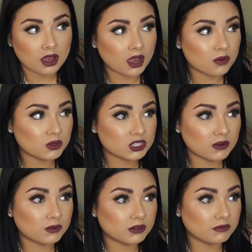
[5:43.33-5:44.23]
I wish
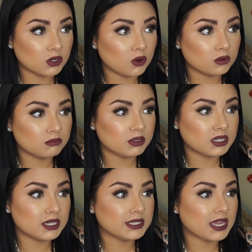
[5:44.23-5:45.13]
I would have known
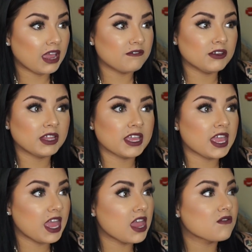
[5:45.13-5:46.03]
because I feel like
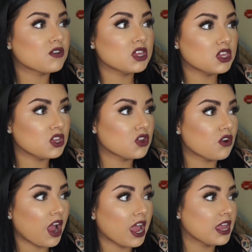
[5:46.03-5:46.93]
every
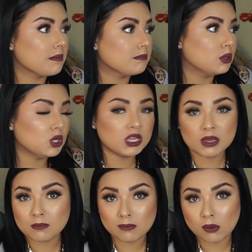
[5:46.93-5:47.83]
year I am
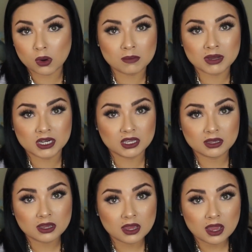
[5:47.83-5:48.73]
putting more
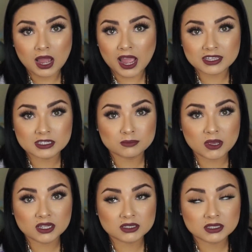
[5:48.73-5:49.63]
money. I
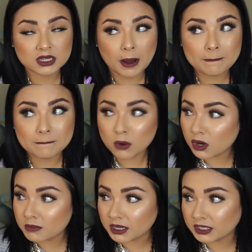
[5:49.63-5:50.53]
spend
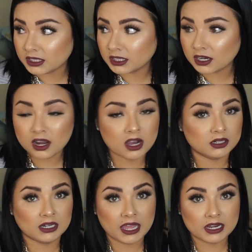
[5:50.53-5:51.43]
more money
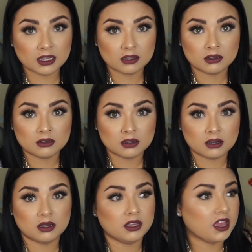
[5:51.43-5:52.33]
on lighting,
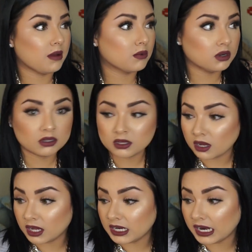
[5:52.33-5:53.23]
on camera,
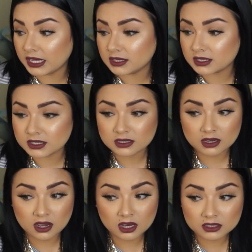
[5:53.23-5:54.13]
on lens,
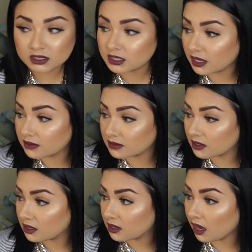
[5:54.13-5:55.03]
on the
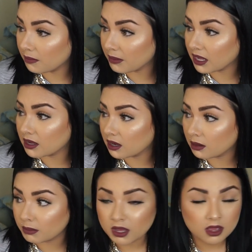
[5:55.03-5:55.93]
desk, on
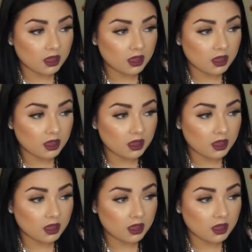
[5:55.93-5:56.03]
makeup,